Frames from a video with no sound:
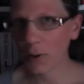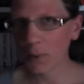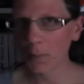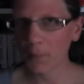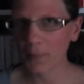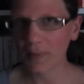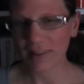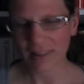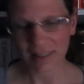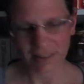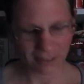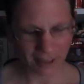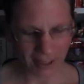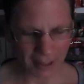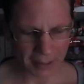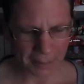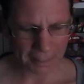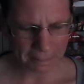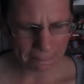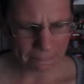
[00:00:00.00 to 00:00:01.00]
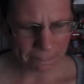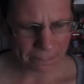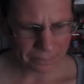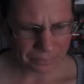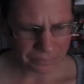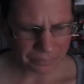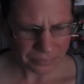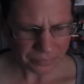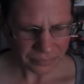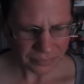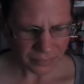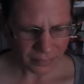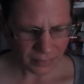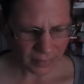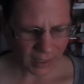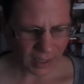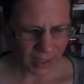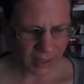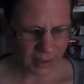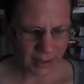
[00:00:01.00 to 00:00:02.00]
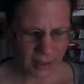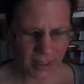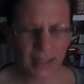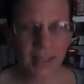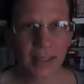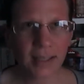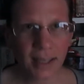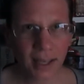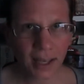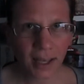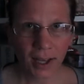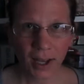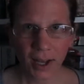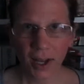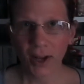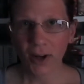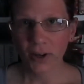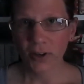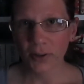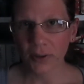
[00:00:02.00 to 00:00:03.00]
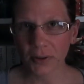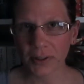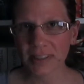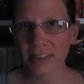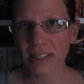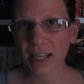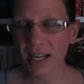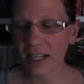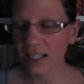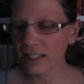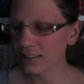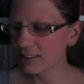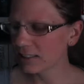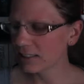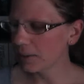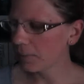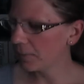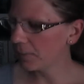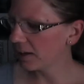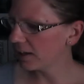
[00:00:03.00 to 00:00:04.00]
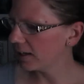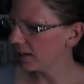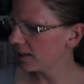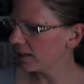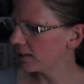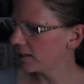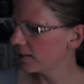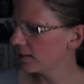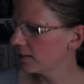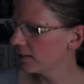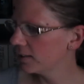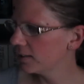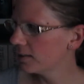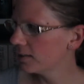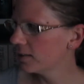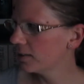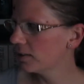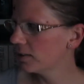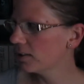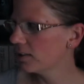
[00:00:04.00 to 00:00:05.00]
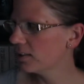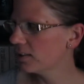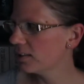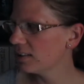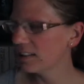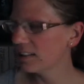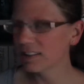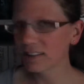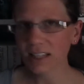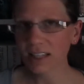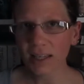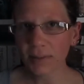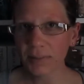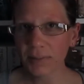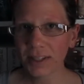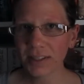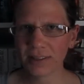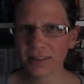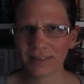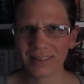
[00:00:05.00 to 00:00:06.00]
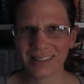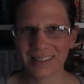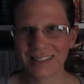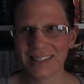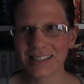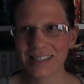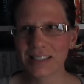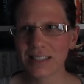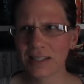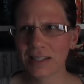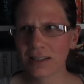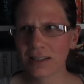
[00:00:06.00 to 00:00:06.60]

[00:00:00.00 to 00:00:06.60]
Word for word: really fun. Then Norse Gods by Neil Gaiman. This is